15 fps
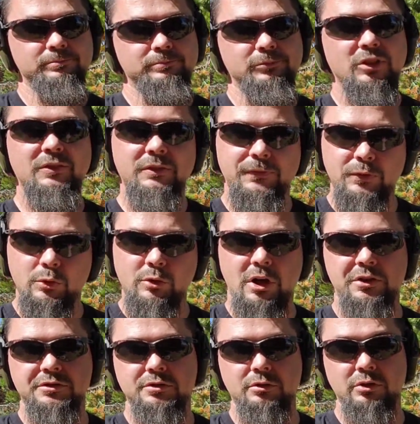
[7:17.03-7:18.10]
We have a few
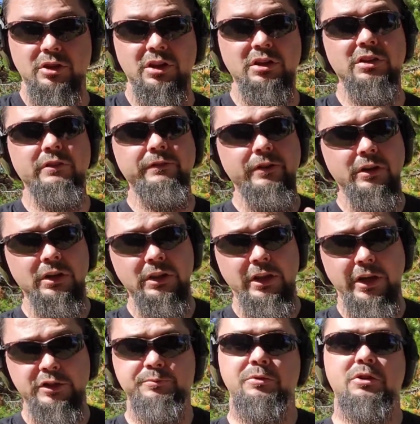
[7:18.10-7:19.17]
rounds through it. And then the very
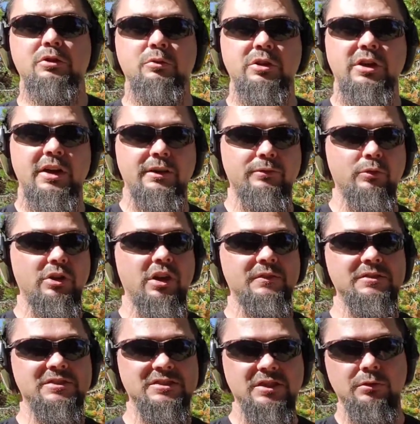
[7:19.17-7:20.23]
last barrel we have
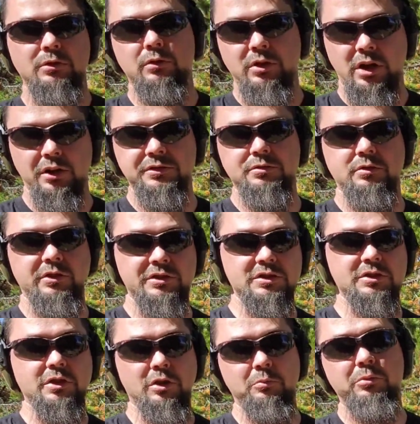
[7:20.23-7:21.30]
0 rounds through it. This
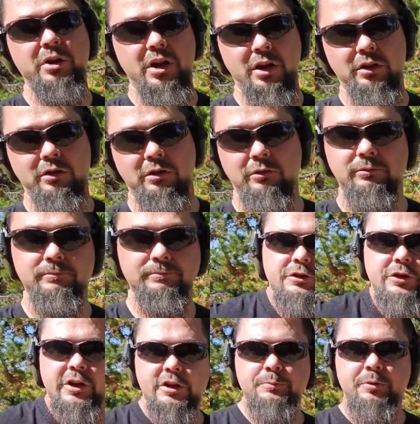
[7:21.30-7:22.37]
is all brand new.
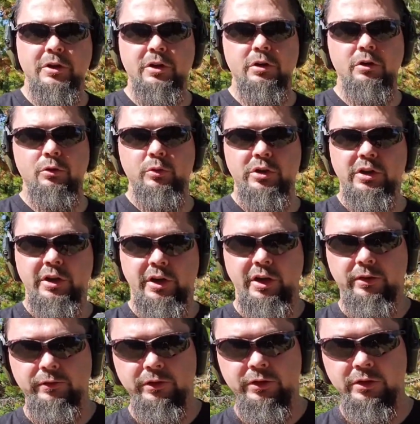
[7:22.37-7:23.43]
The next barrel we
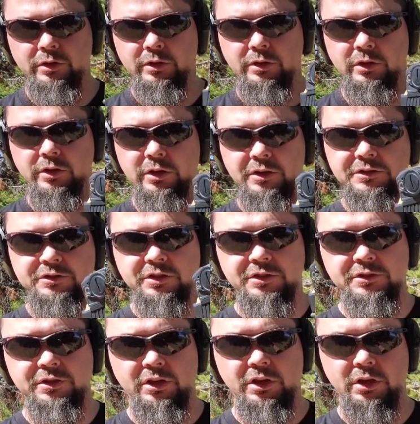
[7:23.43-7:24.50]
have is
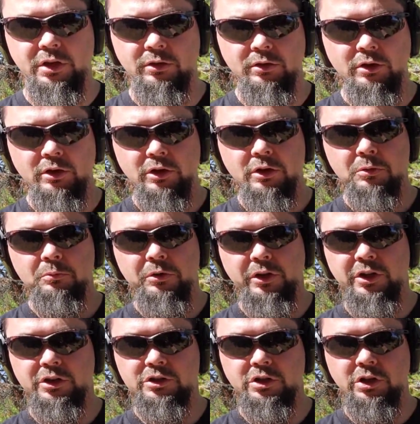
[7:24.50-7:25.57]
just a
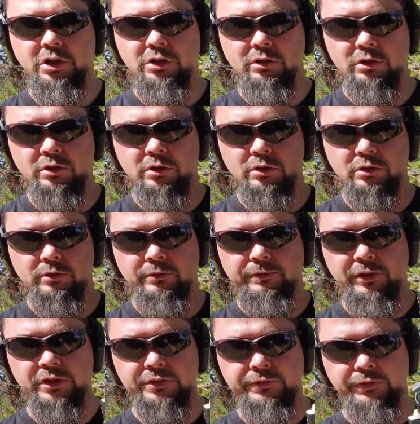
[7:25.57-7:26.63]
plain Jane
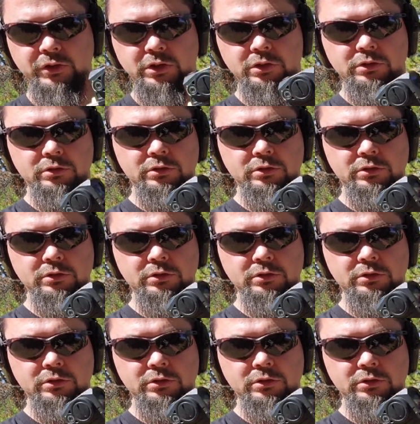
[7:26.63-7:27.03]
flush fit